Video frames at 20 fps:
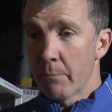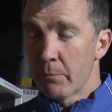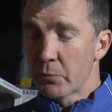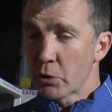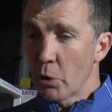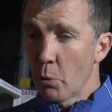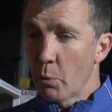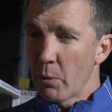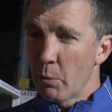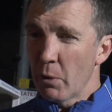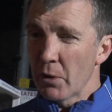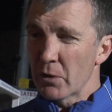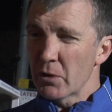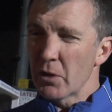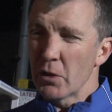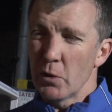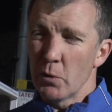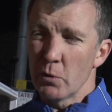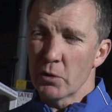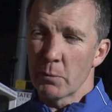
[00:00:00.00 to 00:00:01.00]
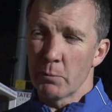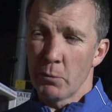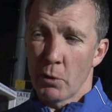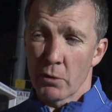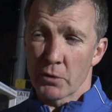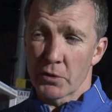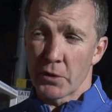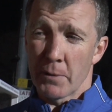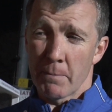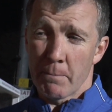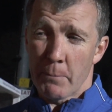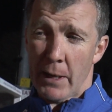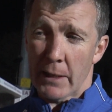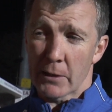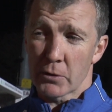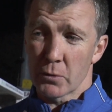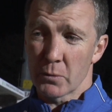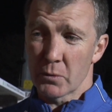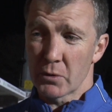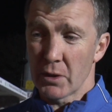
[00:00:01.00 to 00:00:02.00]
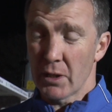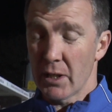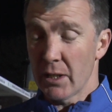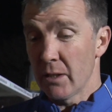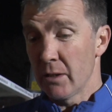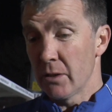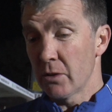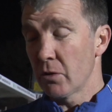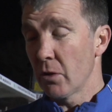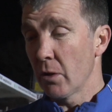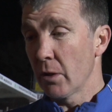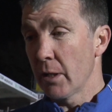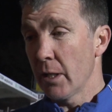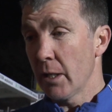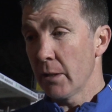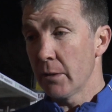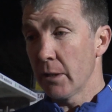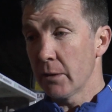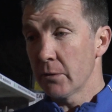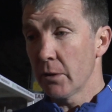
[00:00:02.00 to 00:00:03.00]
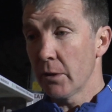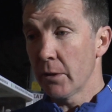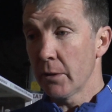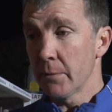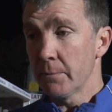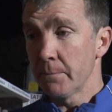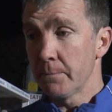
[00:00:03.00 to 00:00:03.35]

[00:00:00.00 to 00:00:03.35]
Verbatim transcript: so we wanted to use him more as an impact sub today, and he certainly had that today.